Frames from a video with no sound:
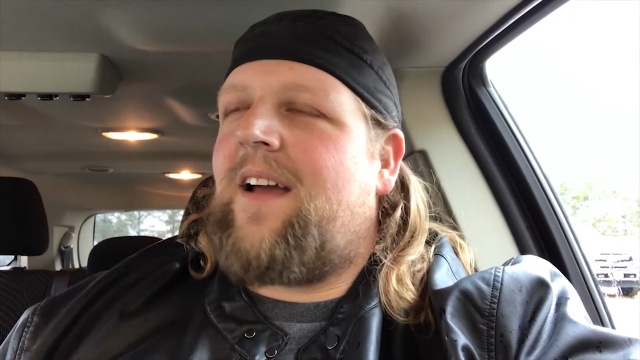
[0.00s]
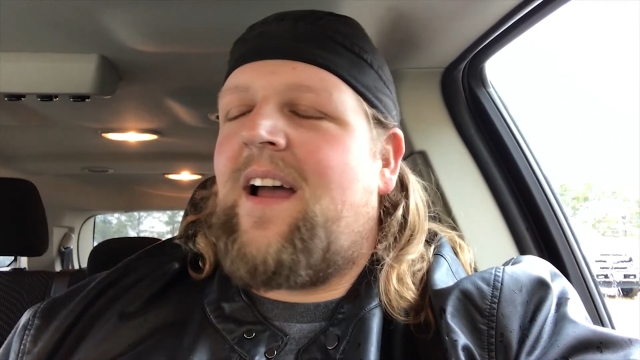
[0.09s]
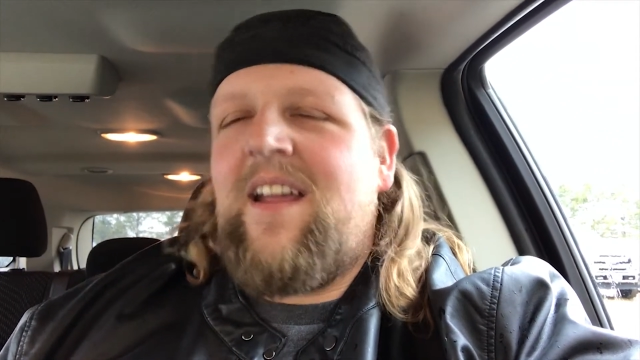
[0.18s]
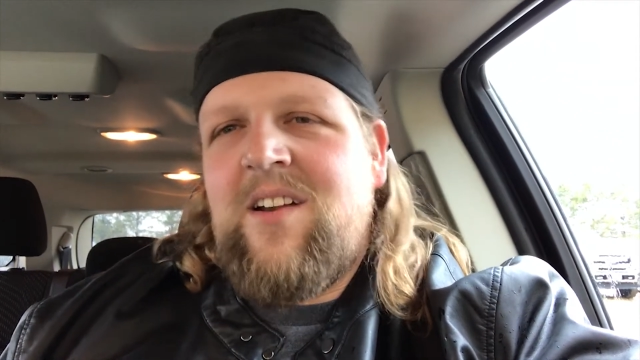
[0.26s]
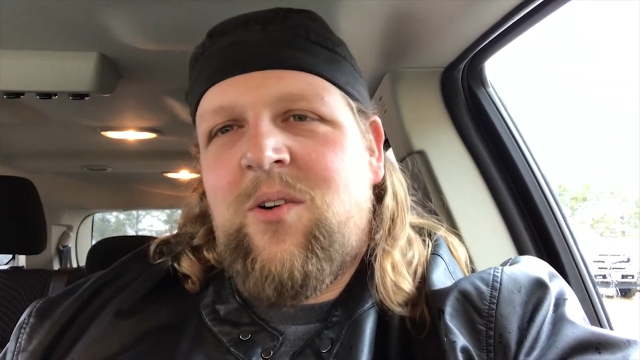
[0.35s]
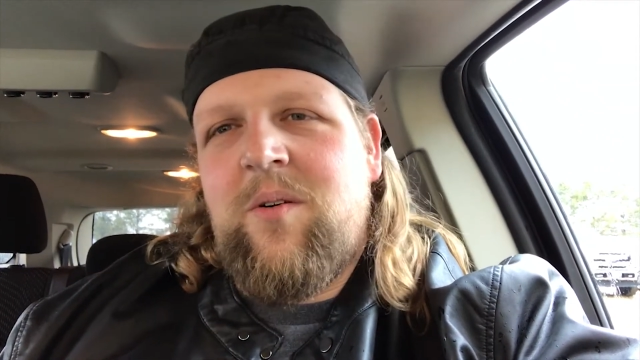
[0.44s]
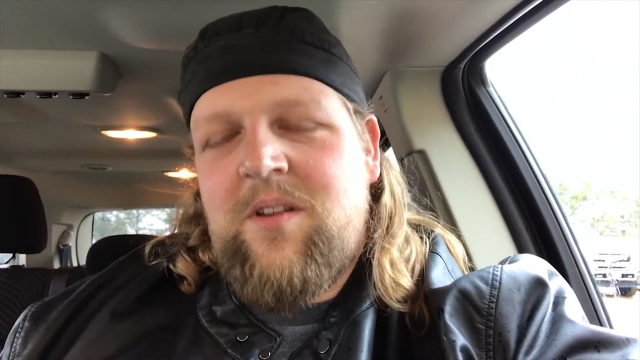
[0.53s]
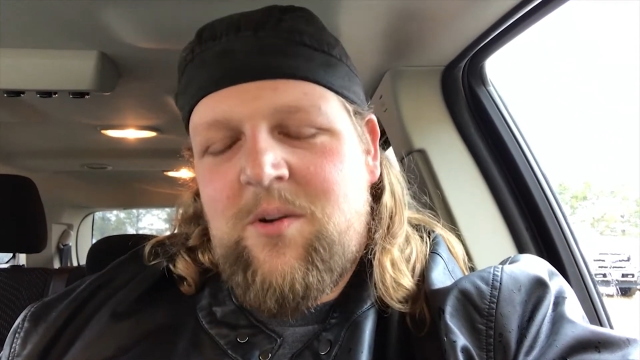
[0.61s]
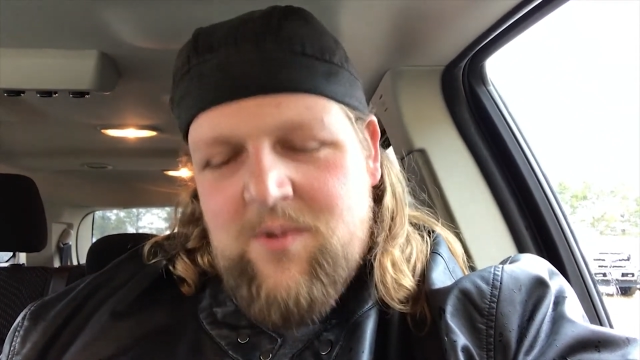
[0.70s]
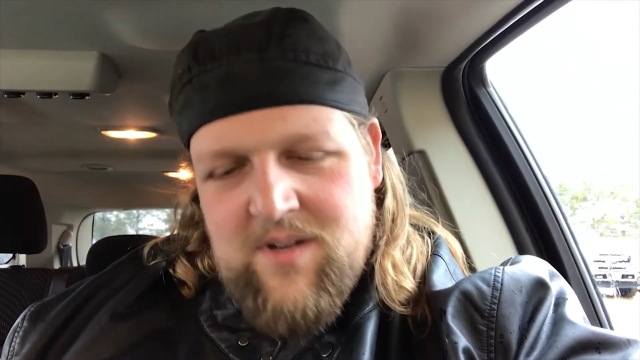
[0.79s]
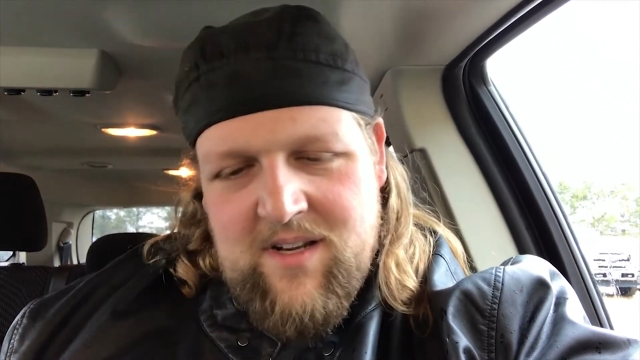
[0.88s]
I don't, you
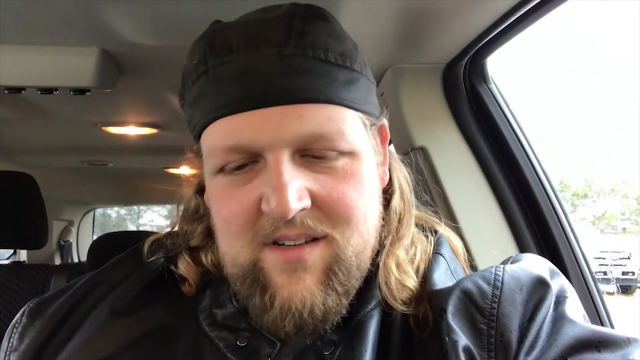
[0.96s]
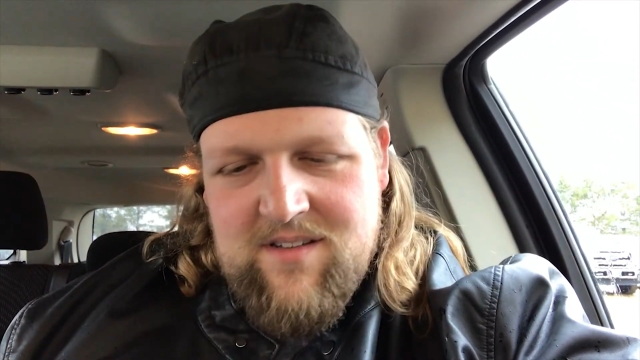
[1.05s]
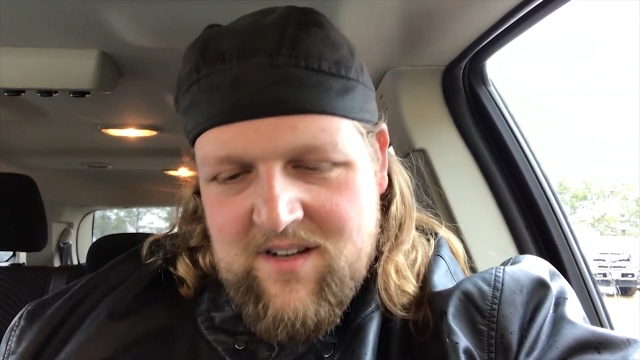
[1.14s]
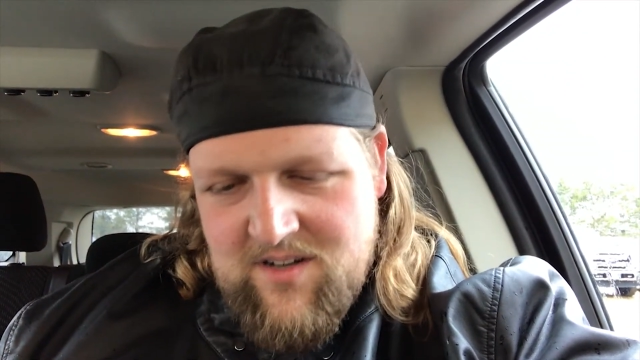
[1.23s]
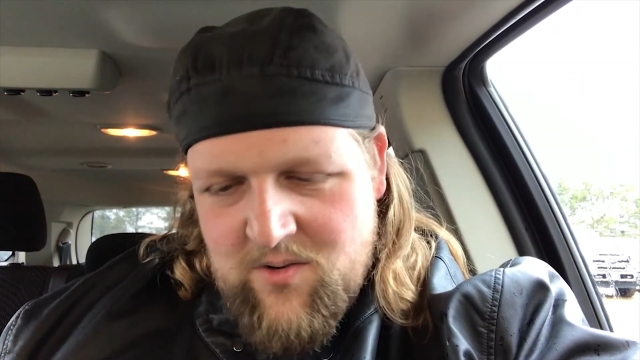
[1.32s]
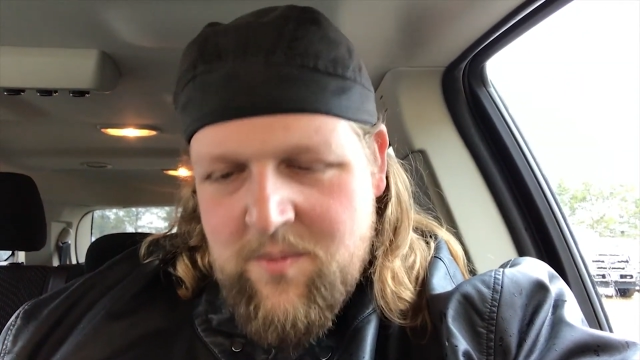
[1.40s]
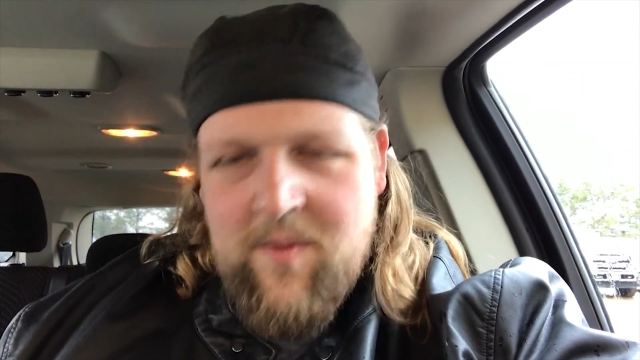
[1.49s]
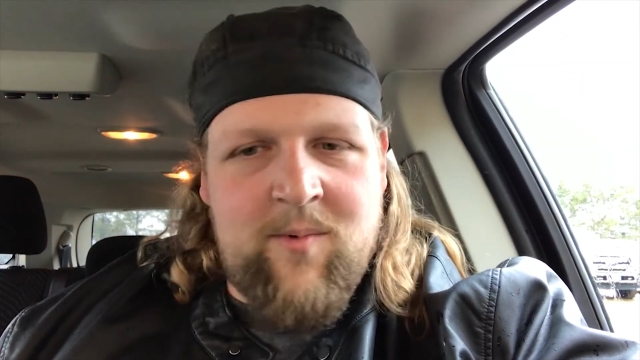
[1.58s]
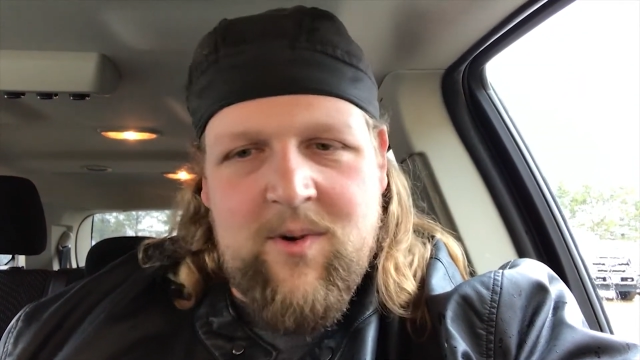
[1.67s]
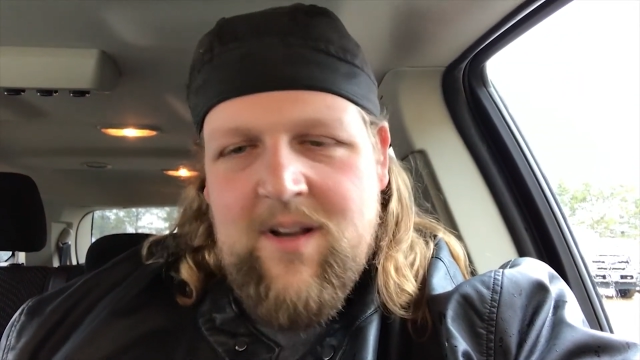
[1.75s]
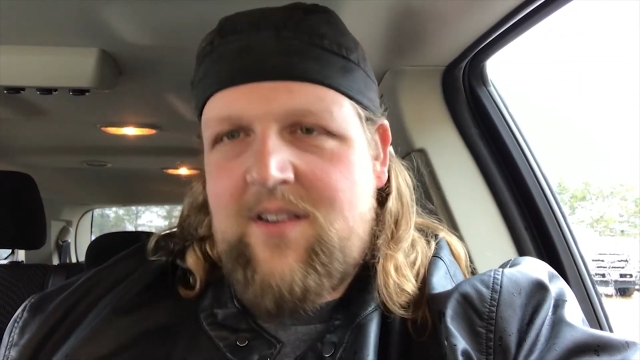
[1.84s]
know what, I, I don't
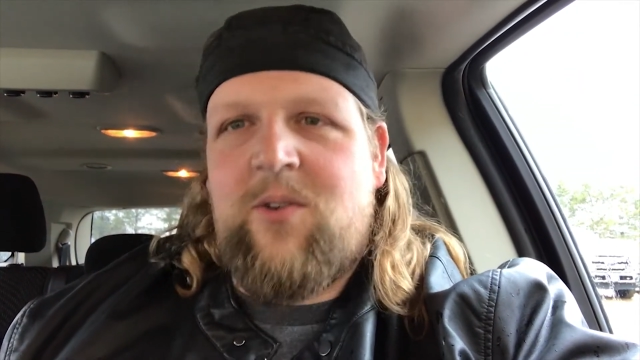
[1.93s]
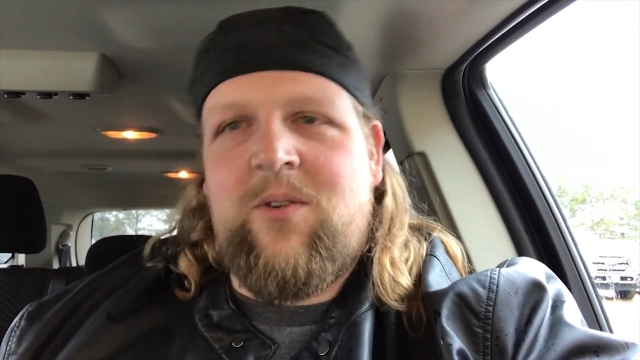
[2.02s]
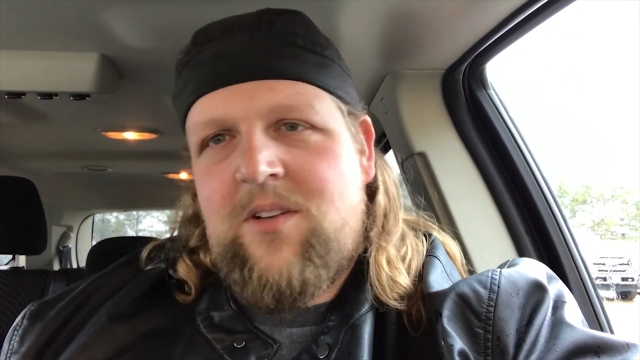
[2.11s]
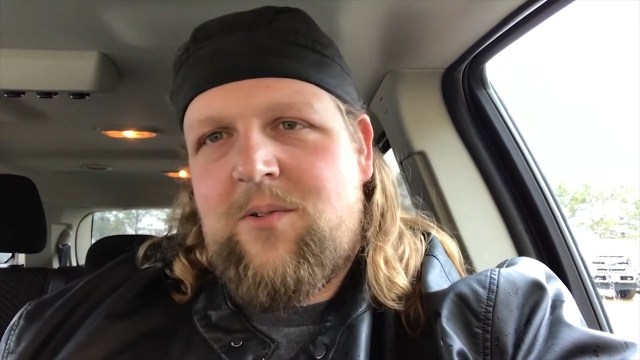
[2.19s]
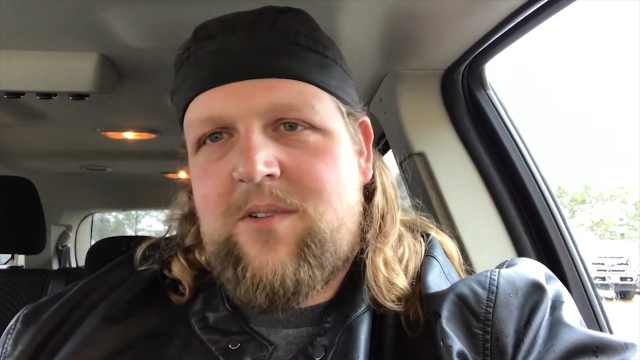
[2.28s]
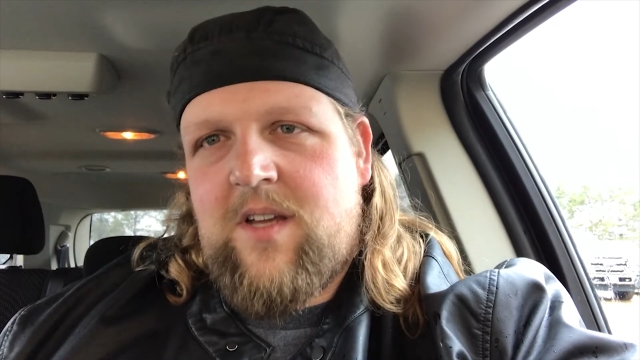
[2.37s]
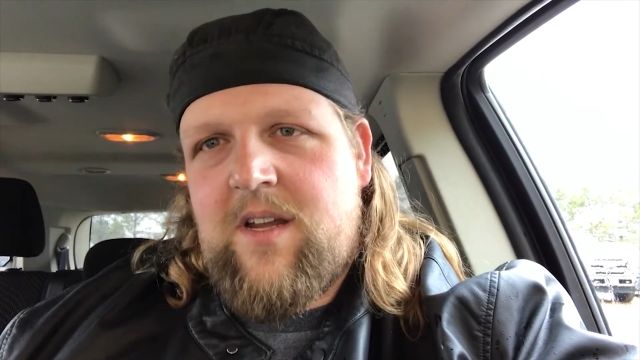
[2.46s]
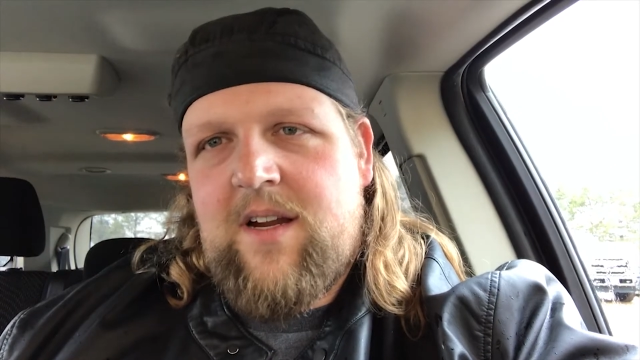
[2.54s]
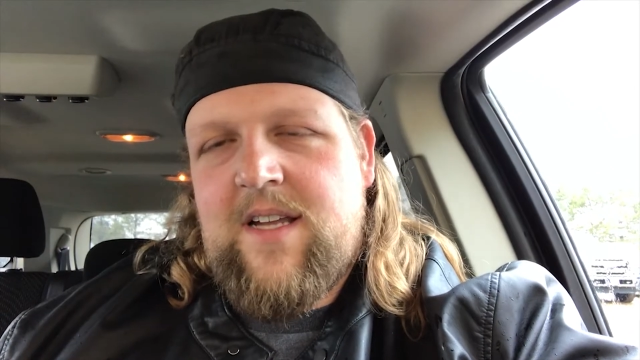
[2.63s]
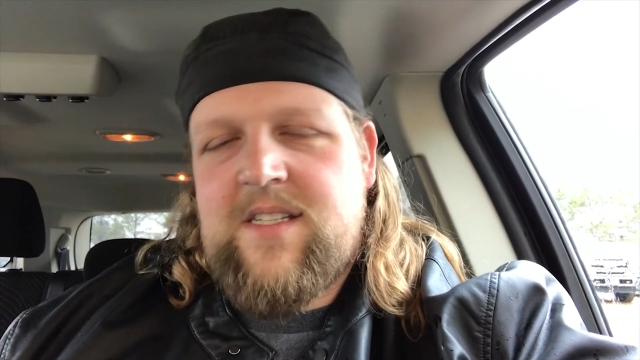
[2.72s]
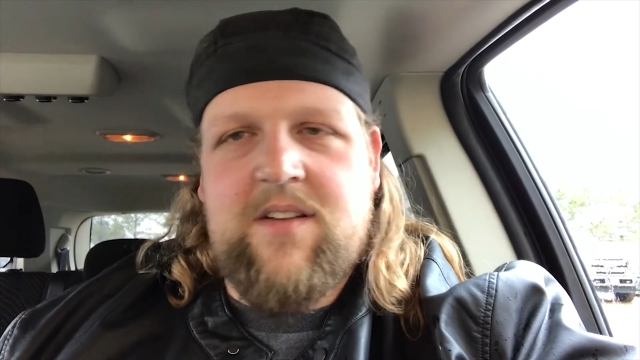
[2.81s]
remember what I do and don't tell
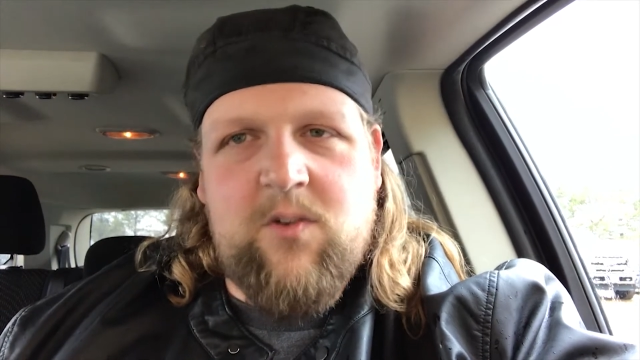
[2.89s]
you guys.